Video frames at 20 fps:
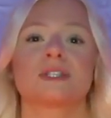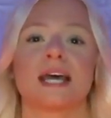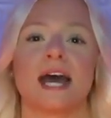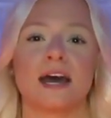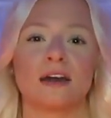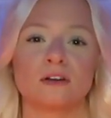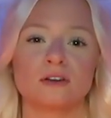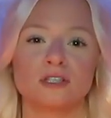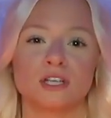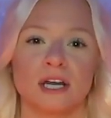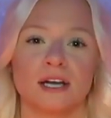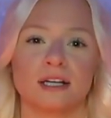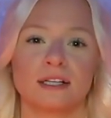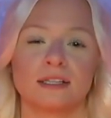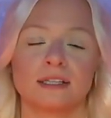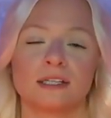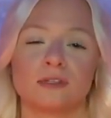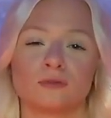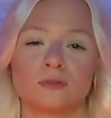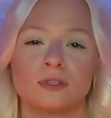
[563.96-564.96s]

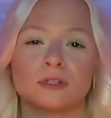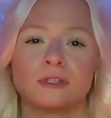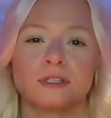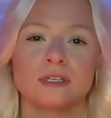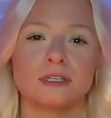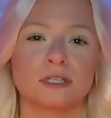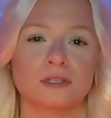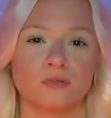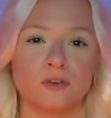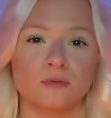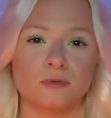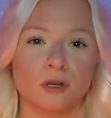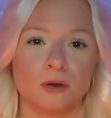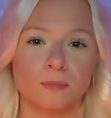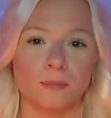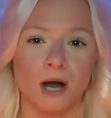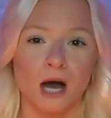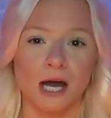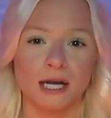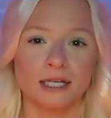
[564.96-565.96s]
energetically release from your
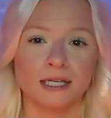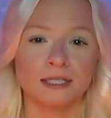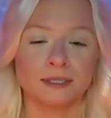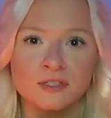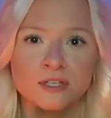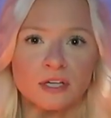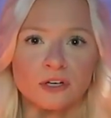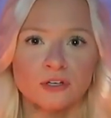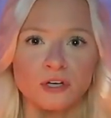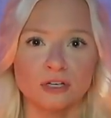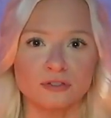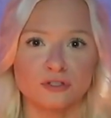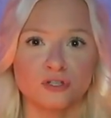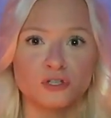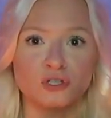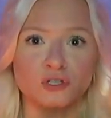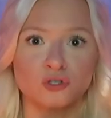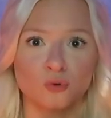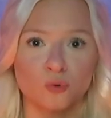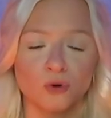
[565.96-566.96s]
body, that you're not
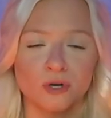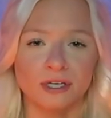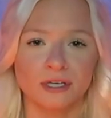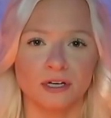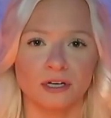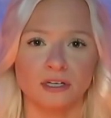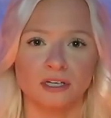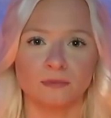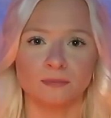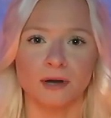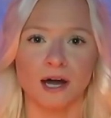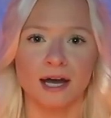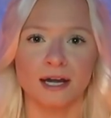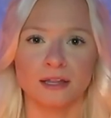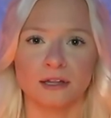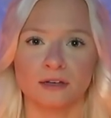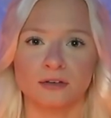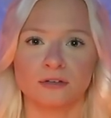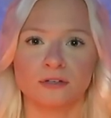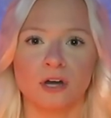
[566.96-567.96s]
storing it in your
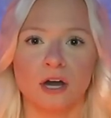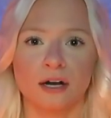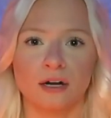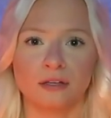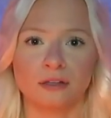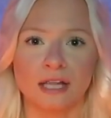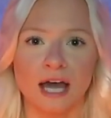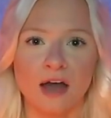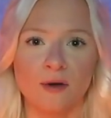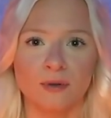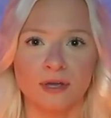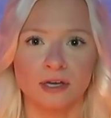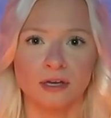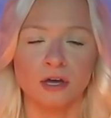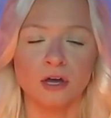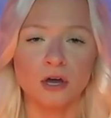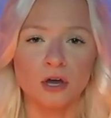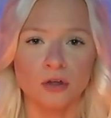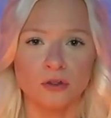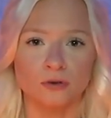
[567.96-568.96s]
body, that you're not
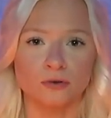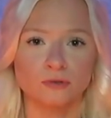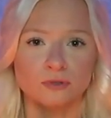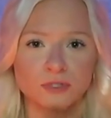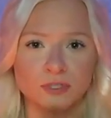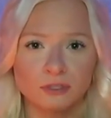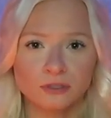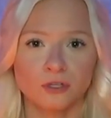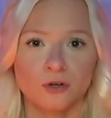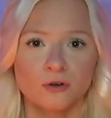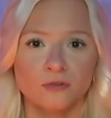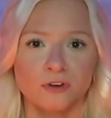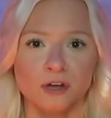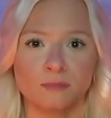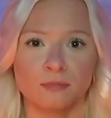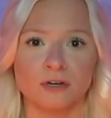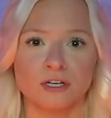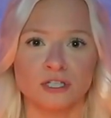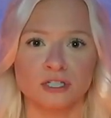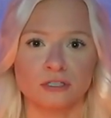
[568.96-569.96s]
allowing those low
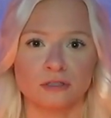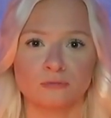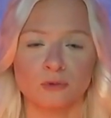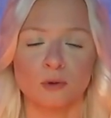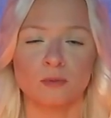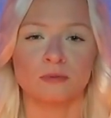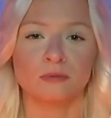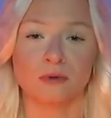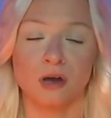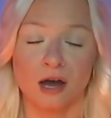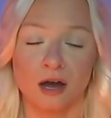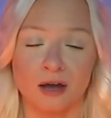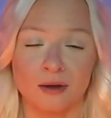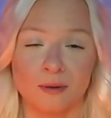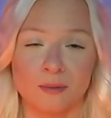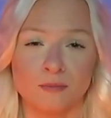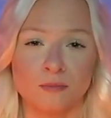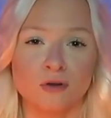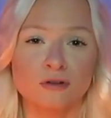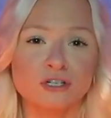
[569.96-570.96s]
vibrational
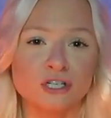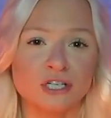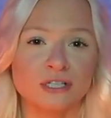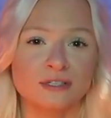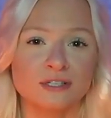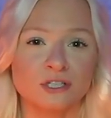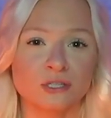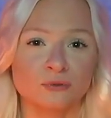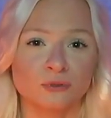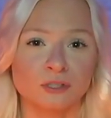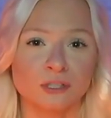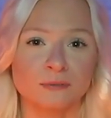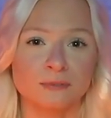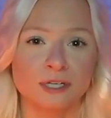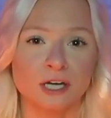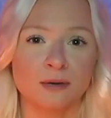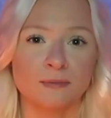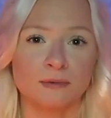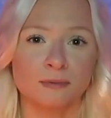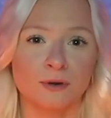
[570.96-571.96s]
emotions to really
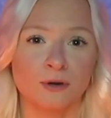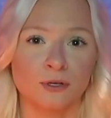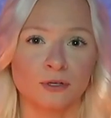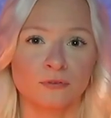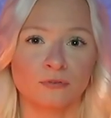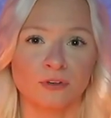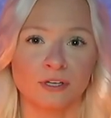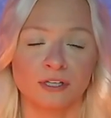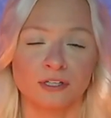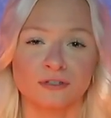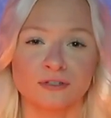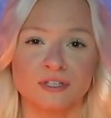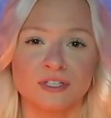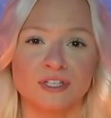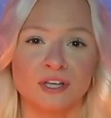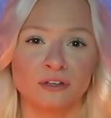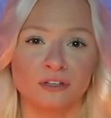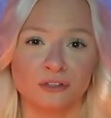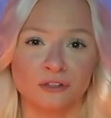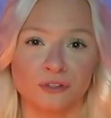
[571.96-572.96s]
become a part of like your
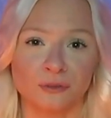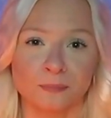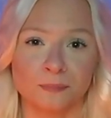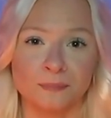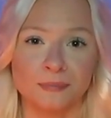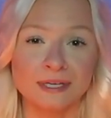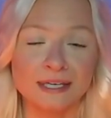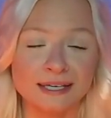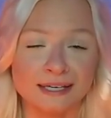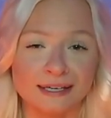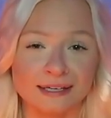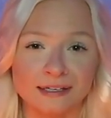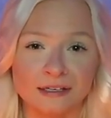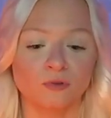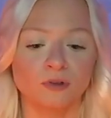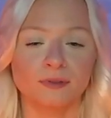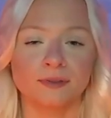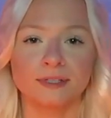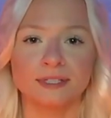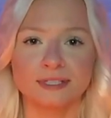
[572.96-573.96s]
cellular
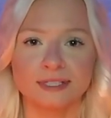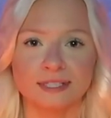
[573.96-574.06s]
being. Release